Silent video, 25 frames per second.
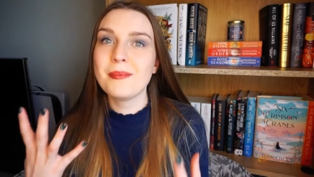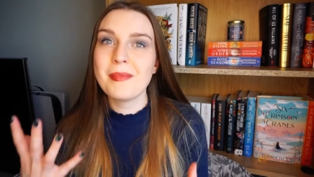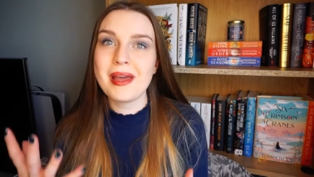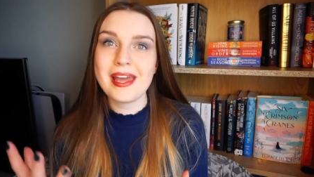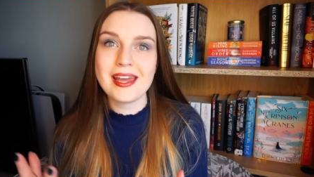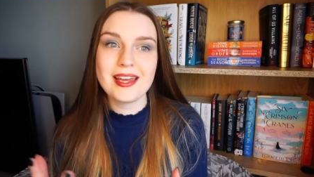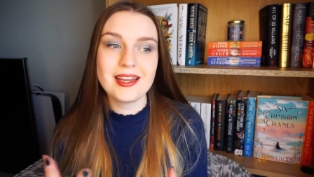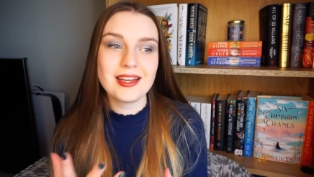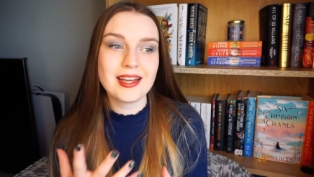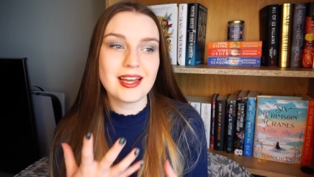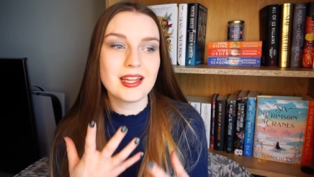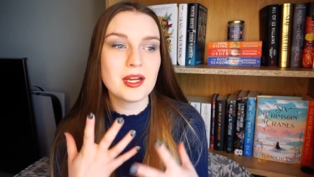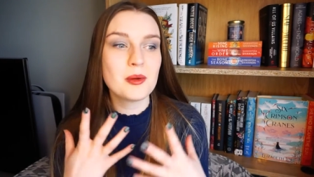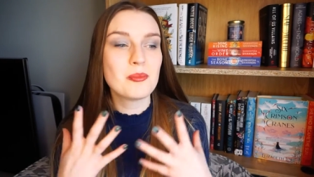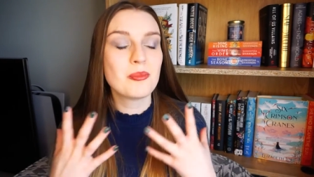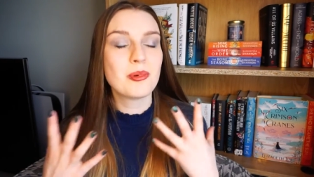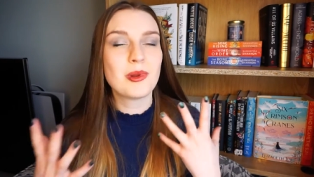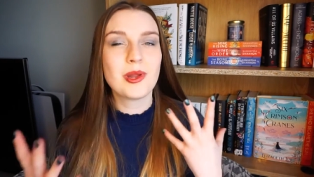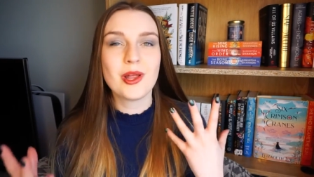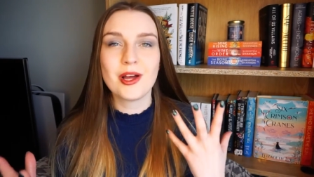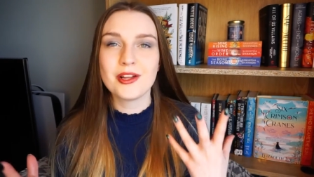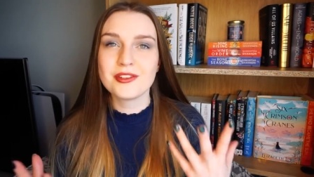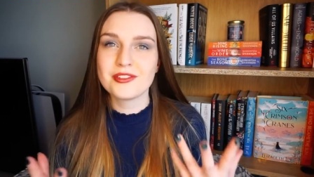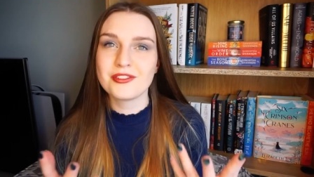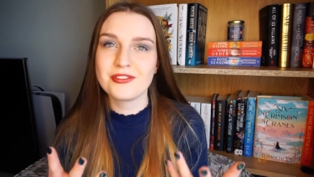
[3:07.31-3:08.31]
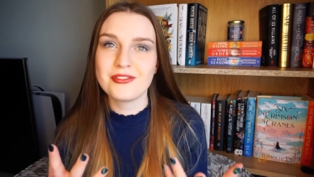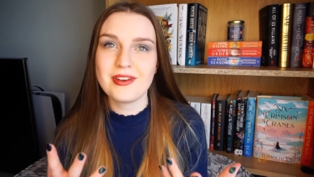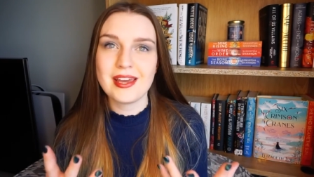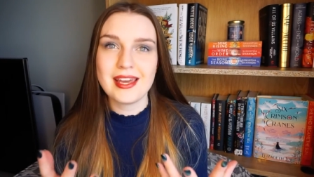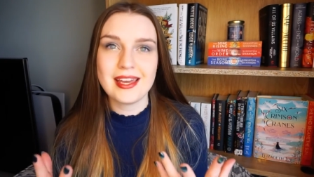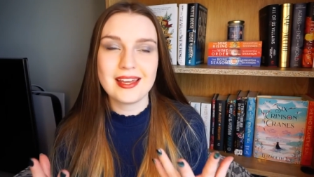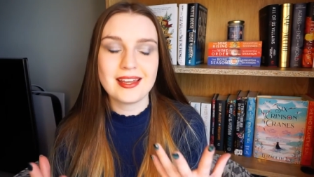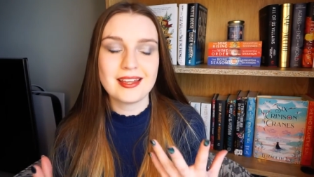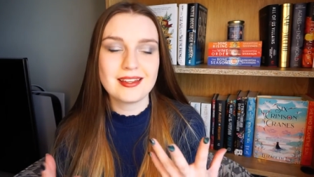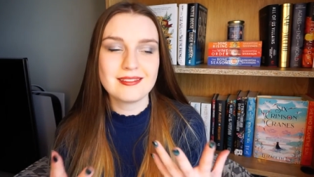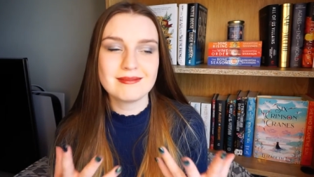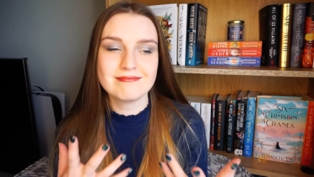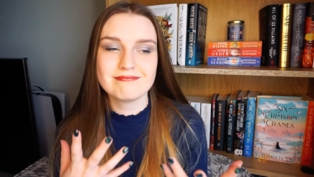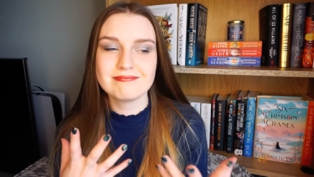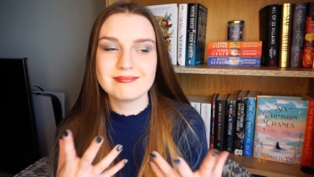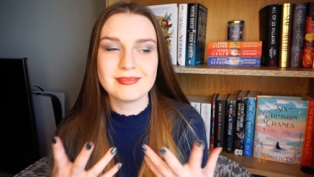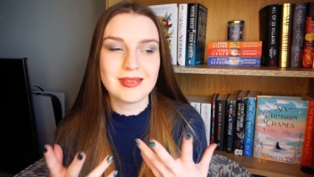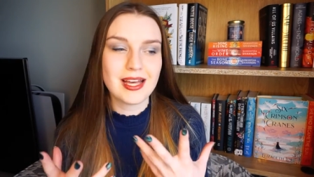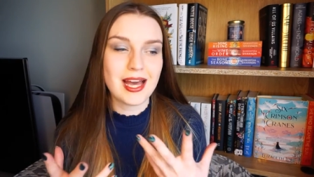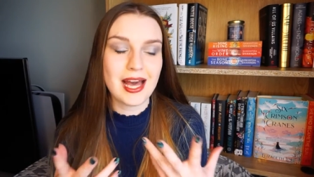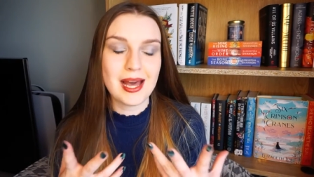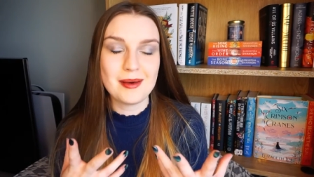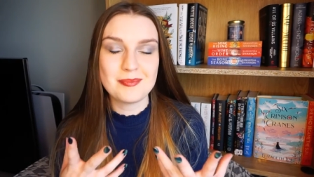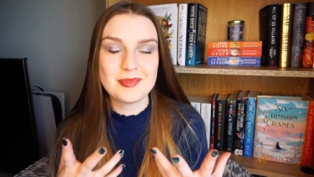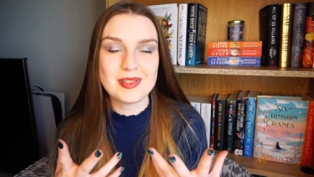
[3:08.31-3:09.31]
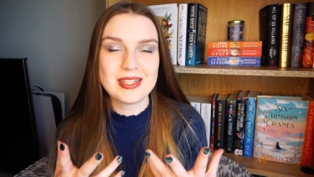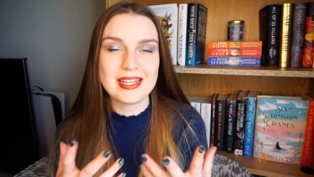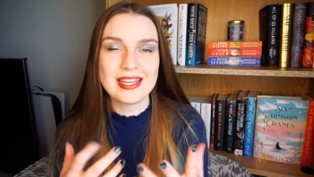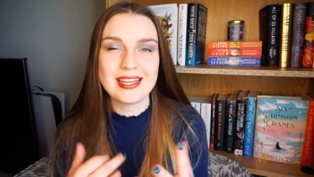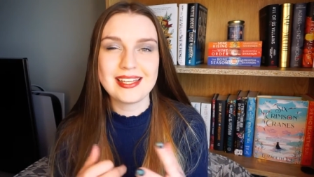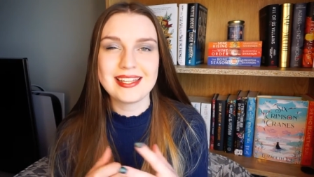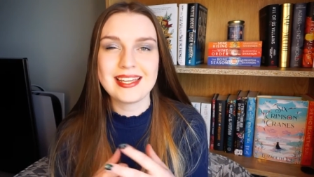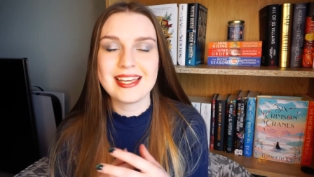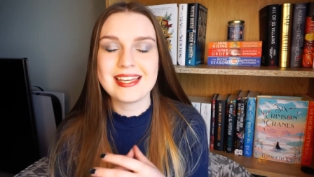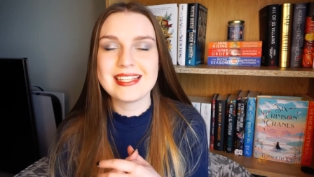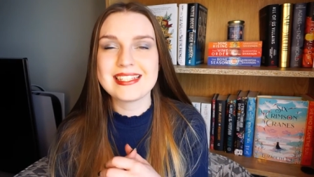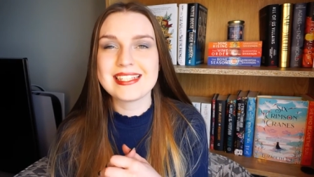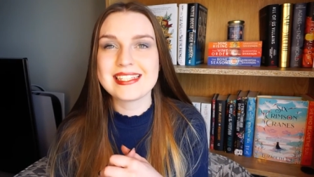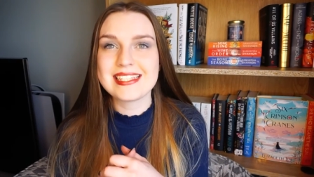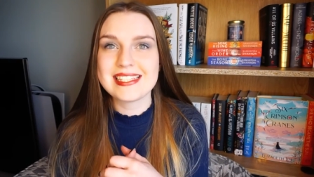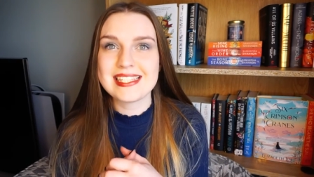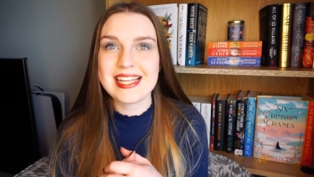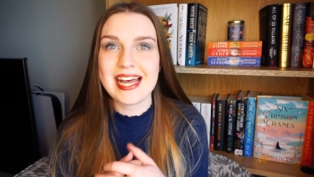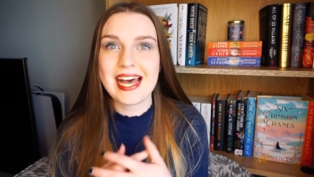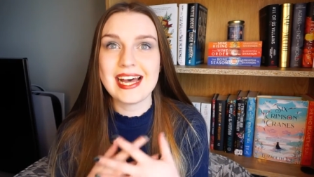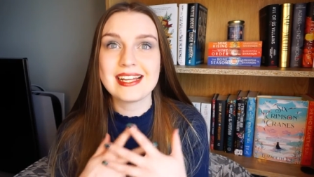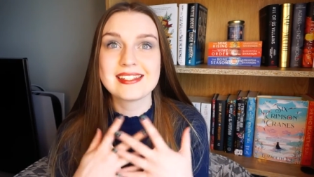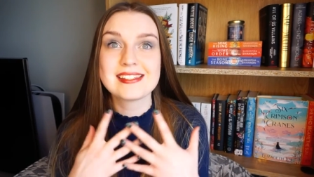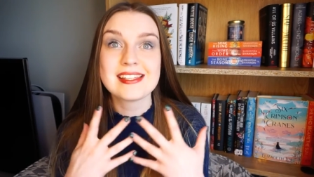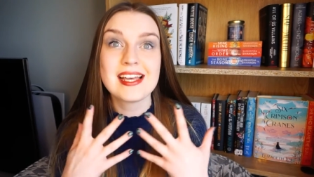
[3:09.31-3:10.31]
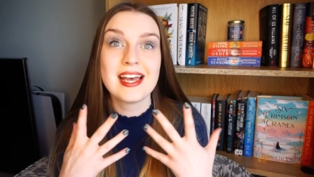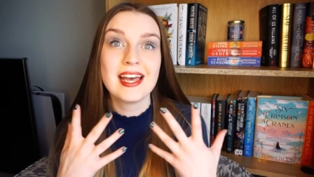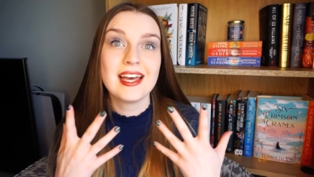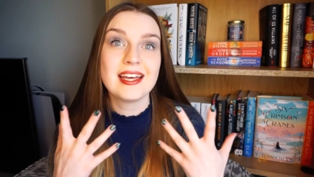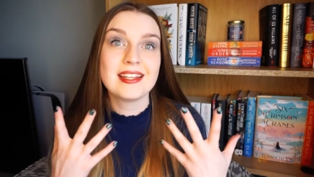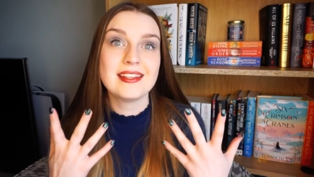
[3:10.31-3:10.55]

main kind of plot thing happening is that